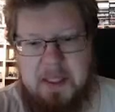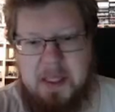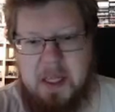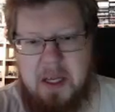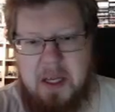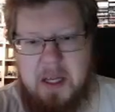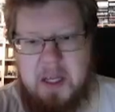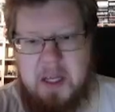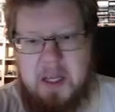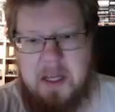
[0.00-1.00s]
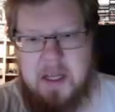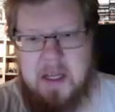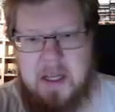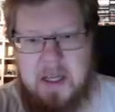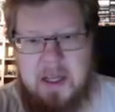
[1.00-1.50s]

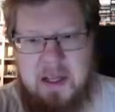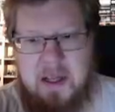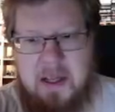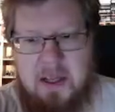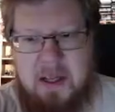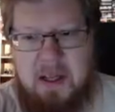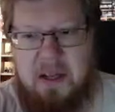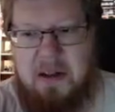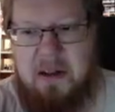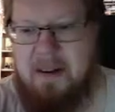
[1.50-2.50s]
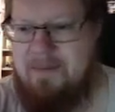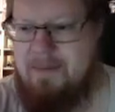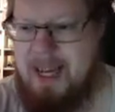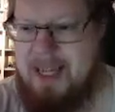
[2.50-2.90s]
(silence)